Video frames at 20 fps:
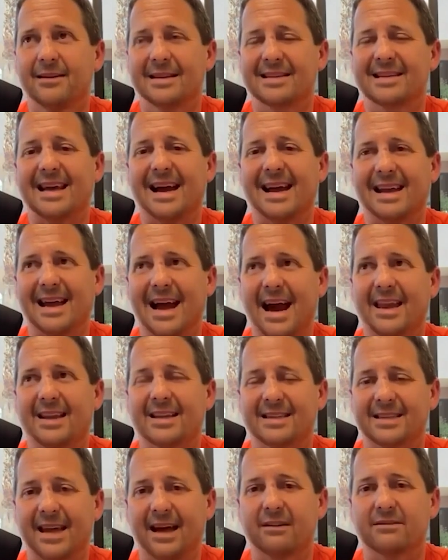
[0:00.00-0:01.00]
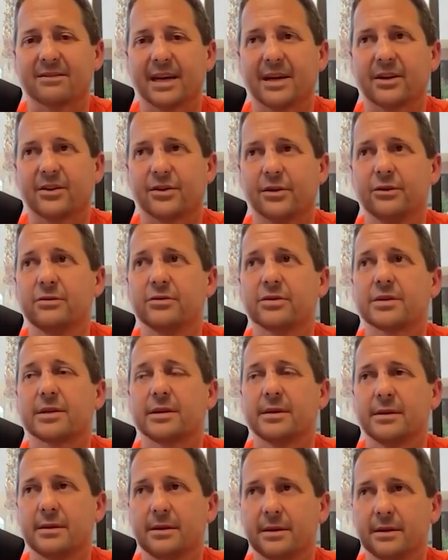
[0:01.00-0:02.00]
this guy kind of sounds like
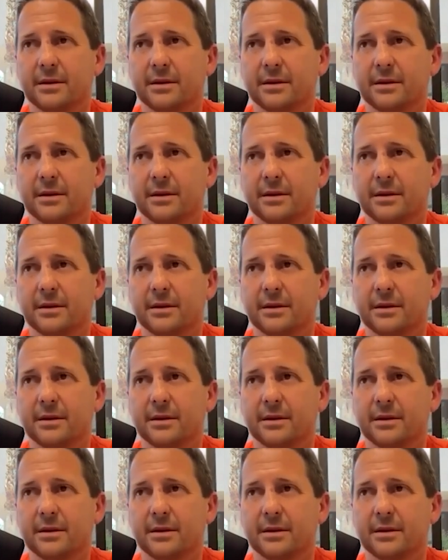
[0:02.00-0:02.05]
Duce.